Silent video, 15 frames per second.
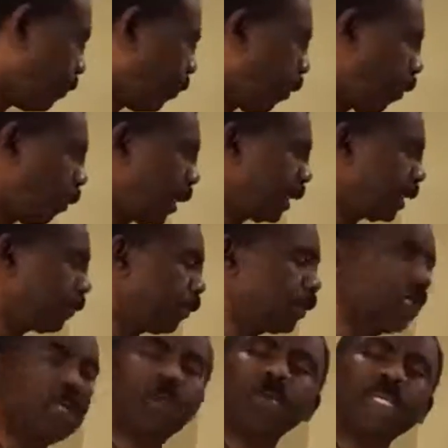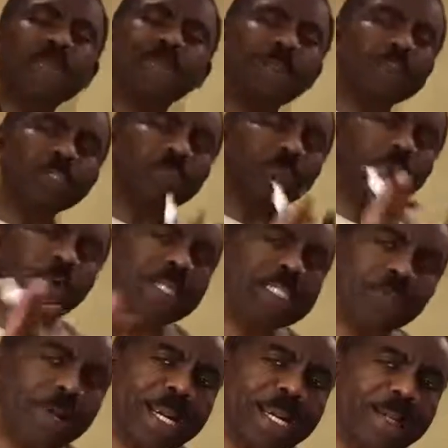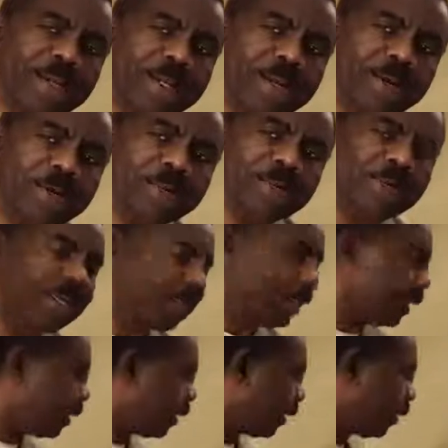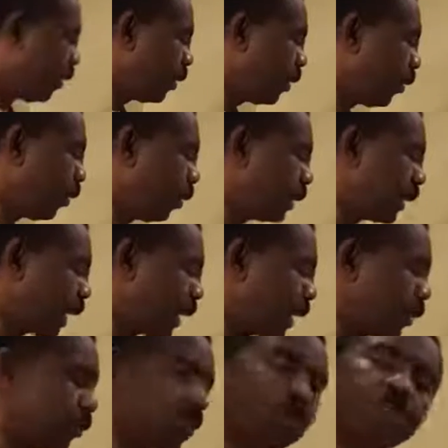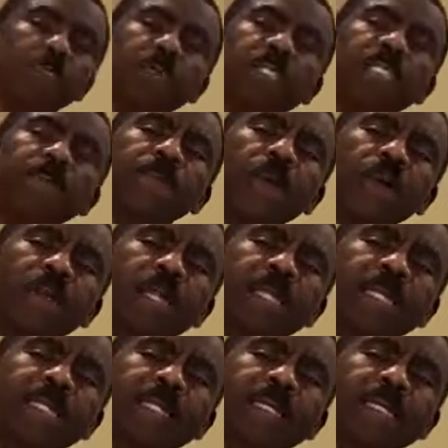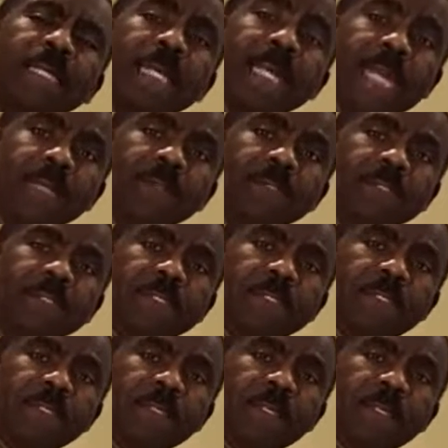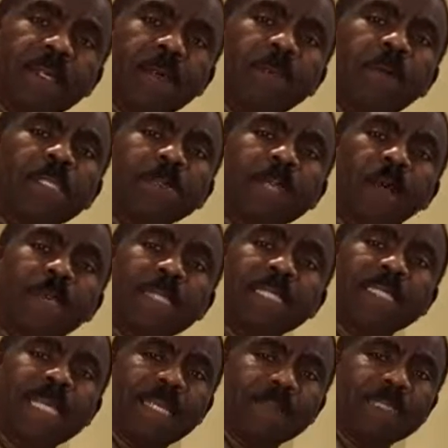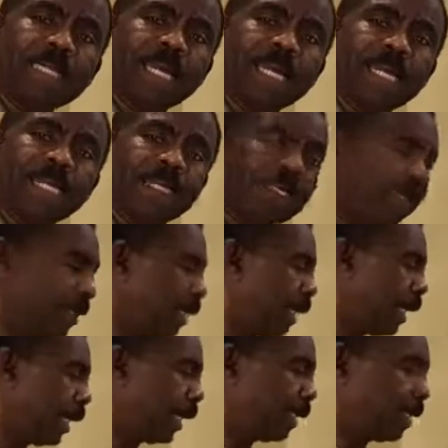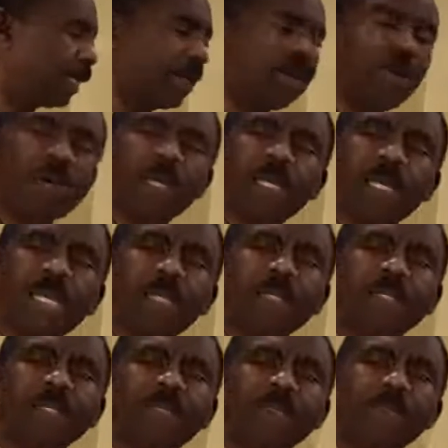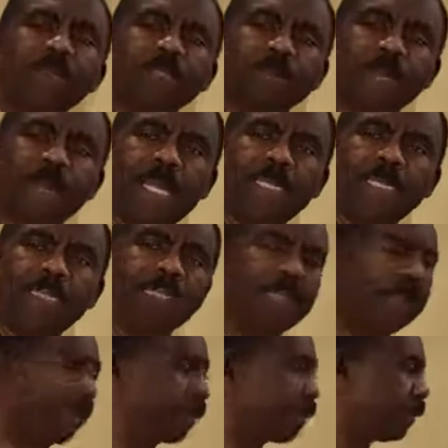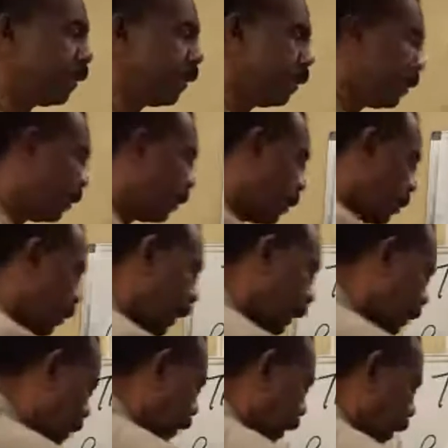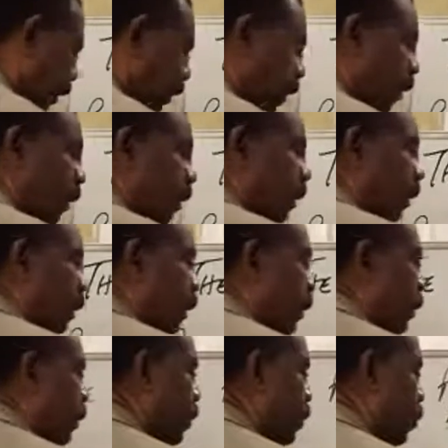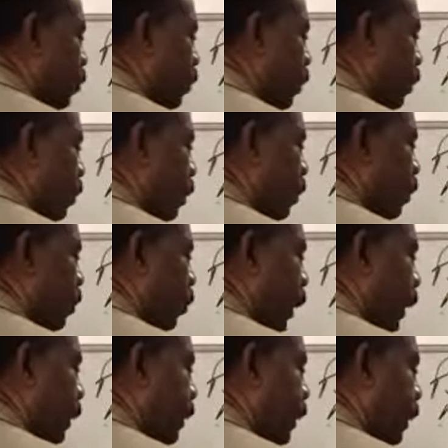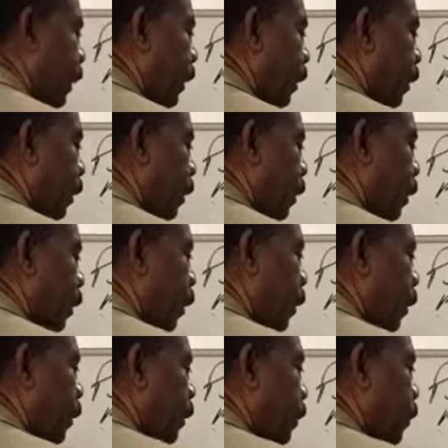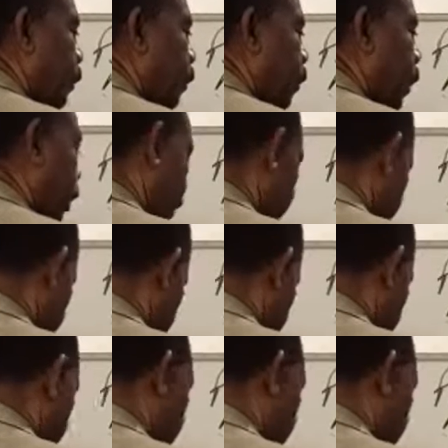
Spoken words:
Always put, you don't even have to draw the triangle now. All you know is that the 2 smaller lengths must be on the same side, and the longer length must be by itself. So let's check. Is 20 squared